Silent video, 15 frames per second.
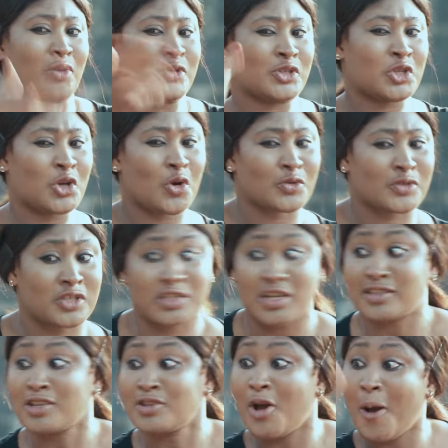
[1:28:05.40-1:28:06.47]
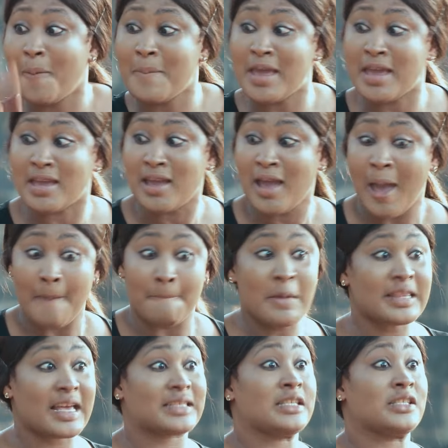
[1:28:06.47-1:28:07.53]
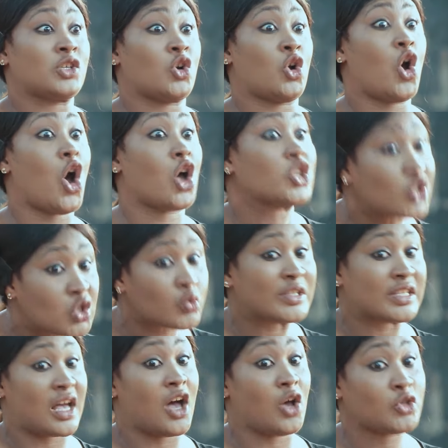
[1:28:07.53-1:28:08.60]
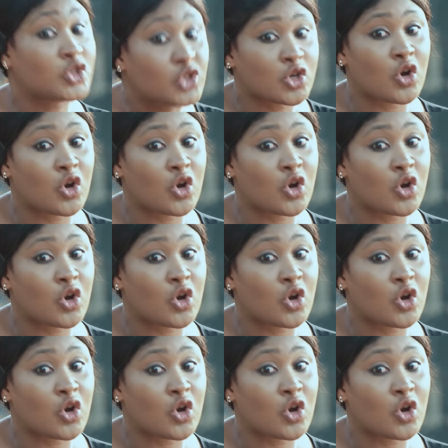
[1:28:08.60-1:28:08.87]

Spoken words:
house chores. She doesn't know me. Me that is cursed with house